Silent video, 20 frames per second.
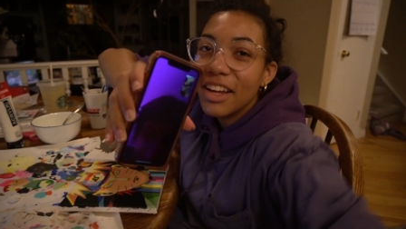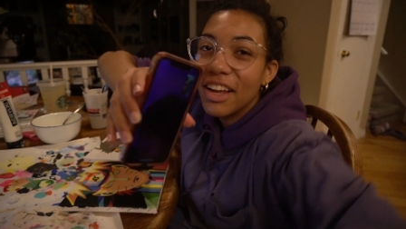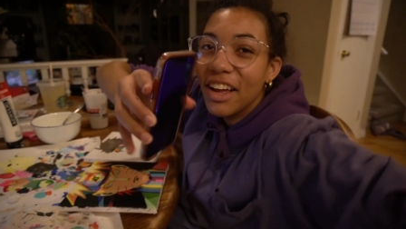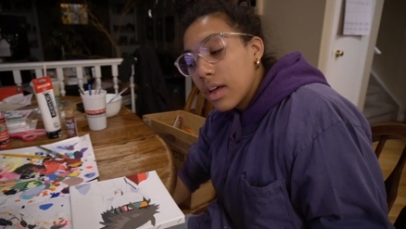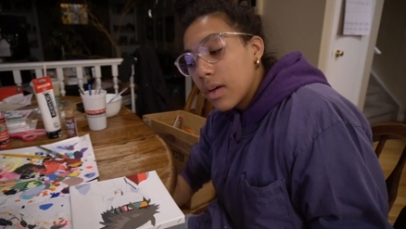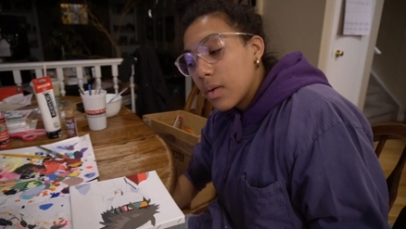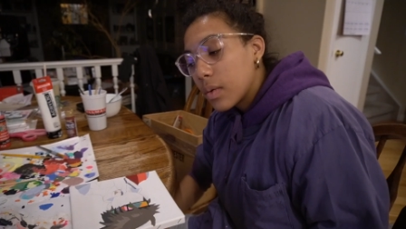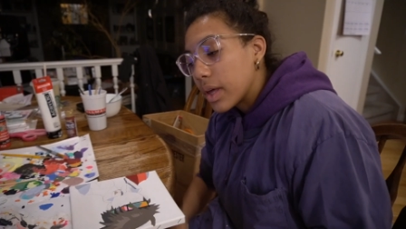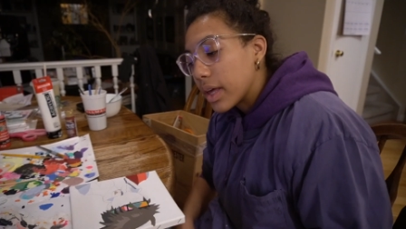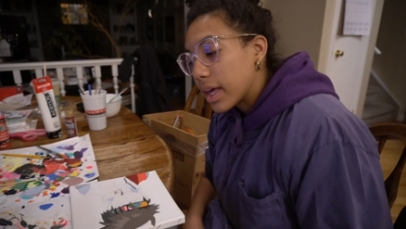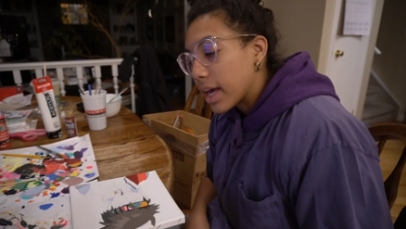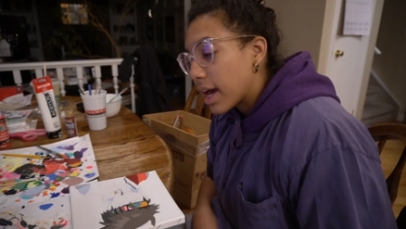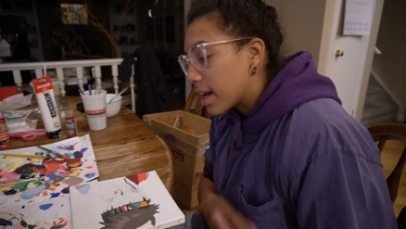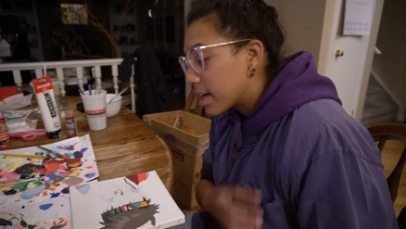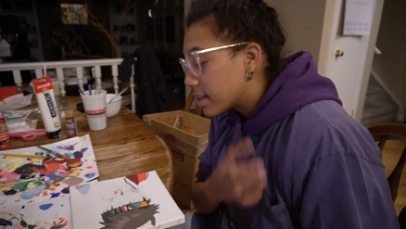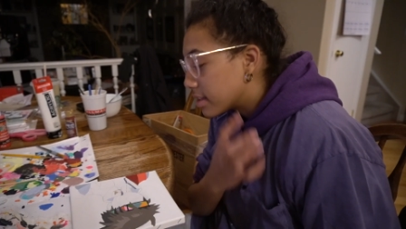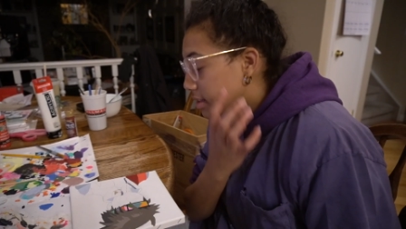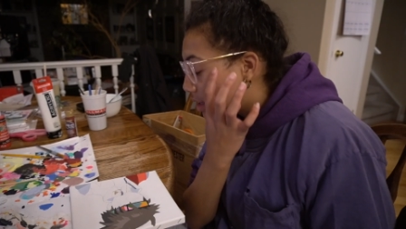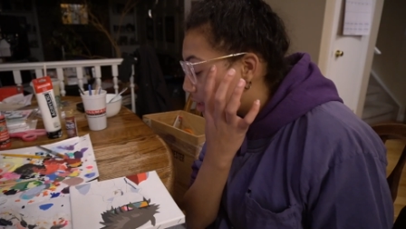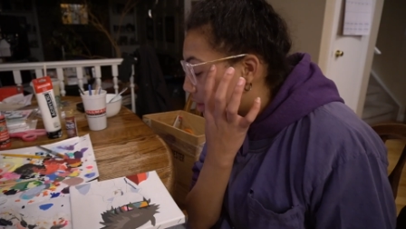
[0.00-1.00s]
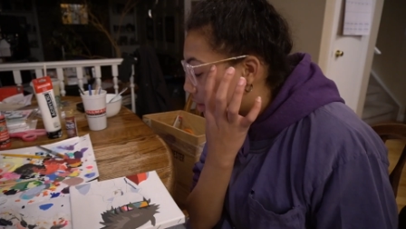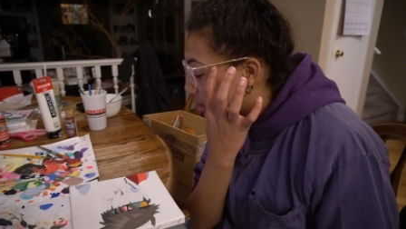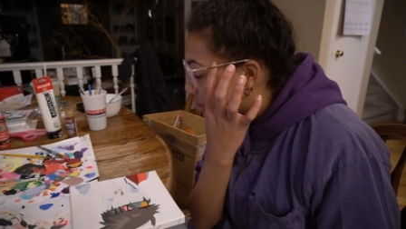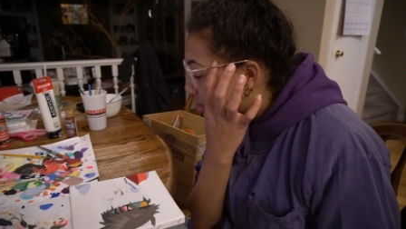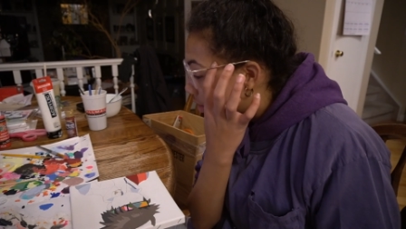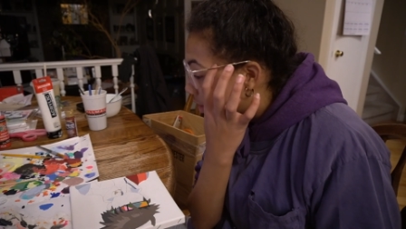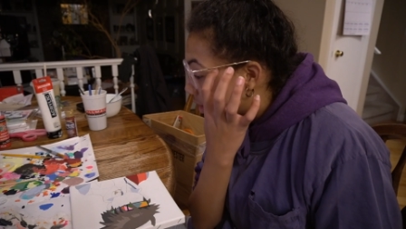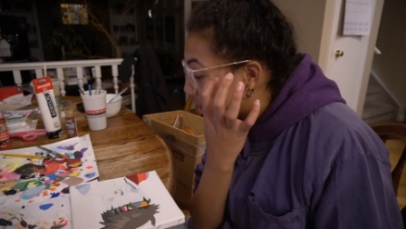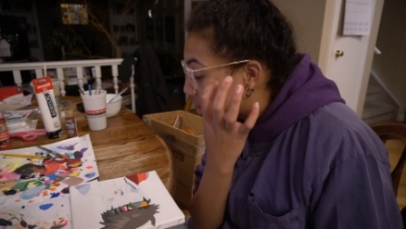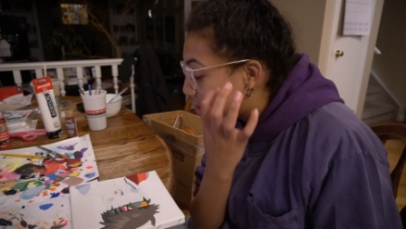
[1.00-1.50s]
Okay guys, it looks
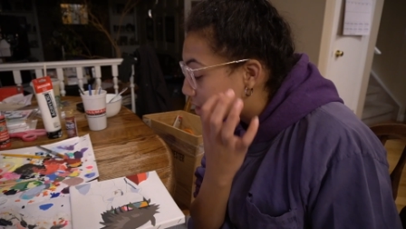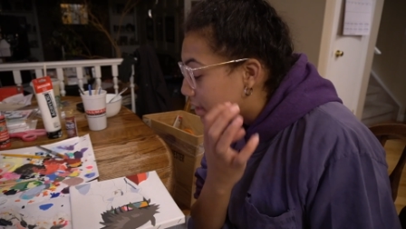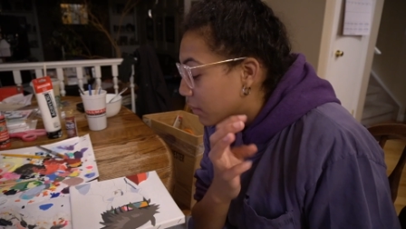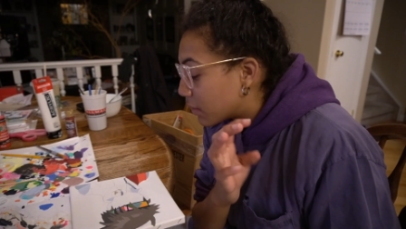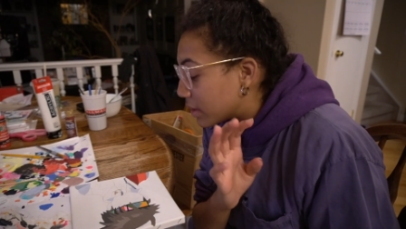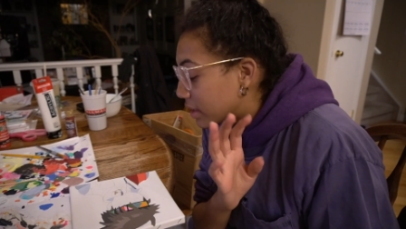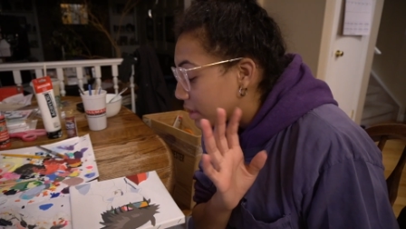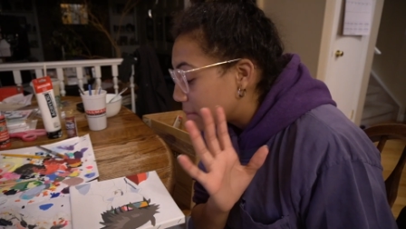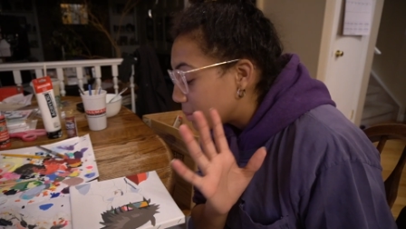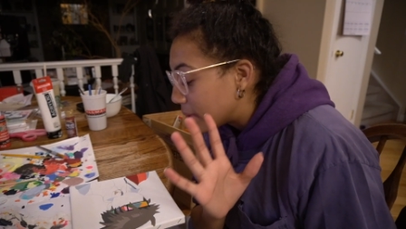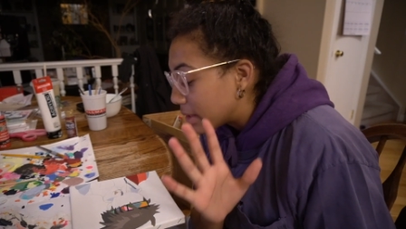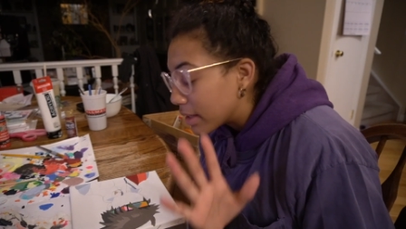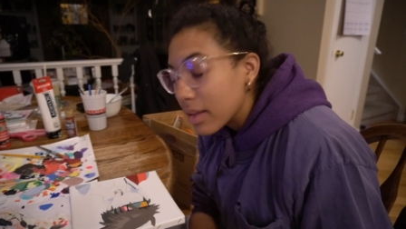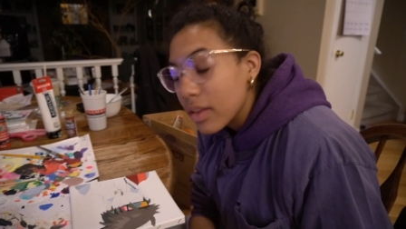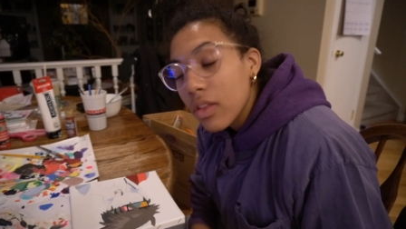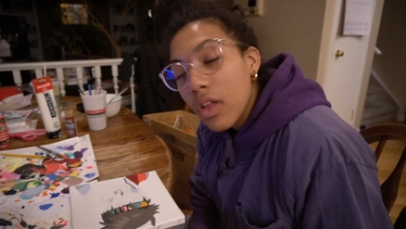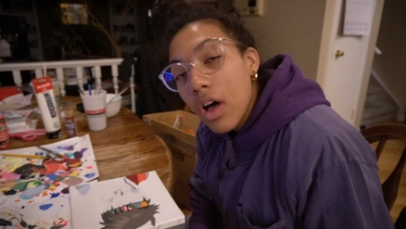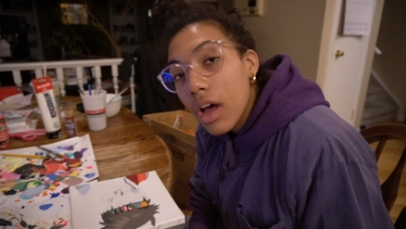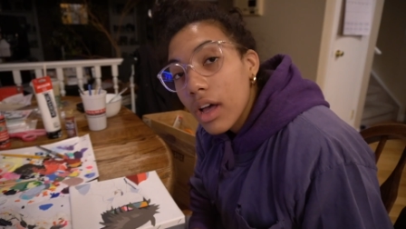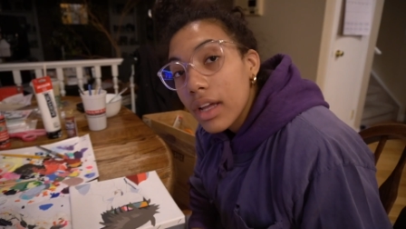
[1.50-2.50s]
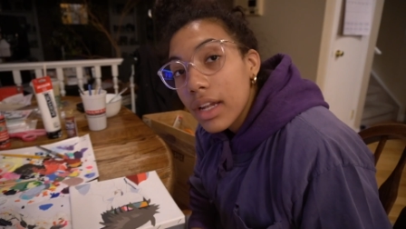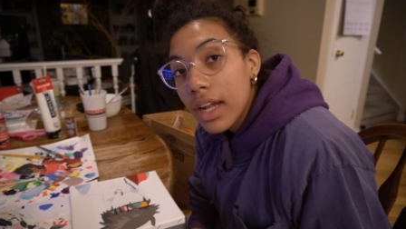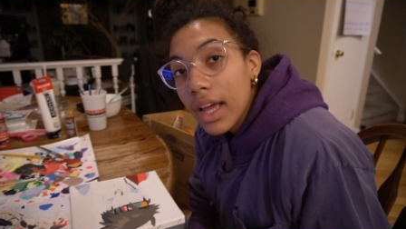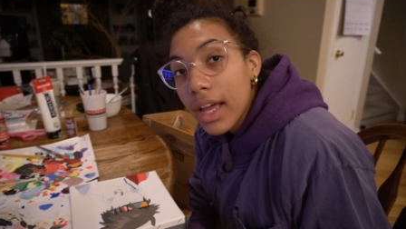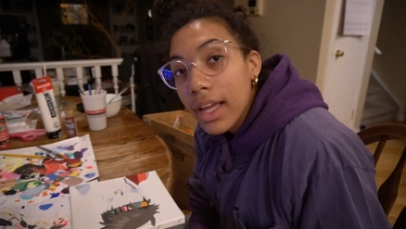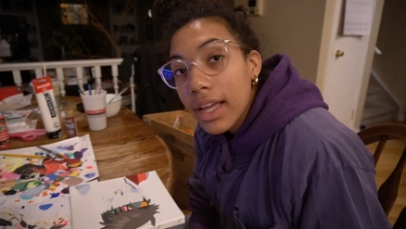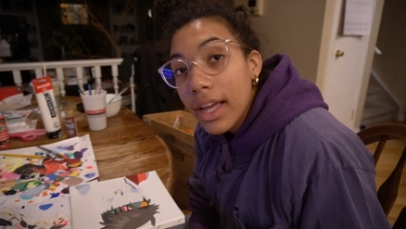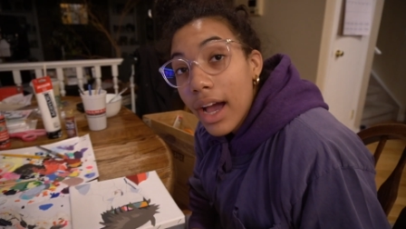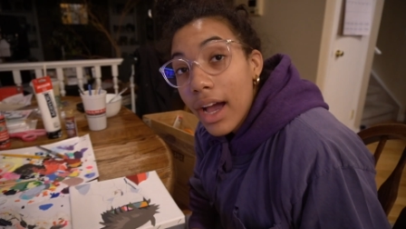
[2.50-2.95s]
like it's going to be a long night.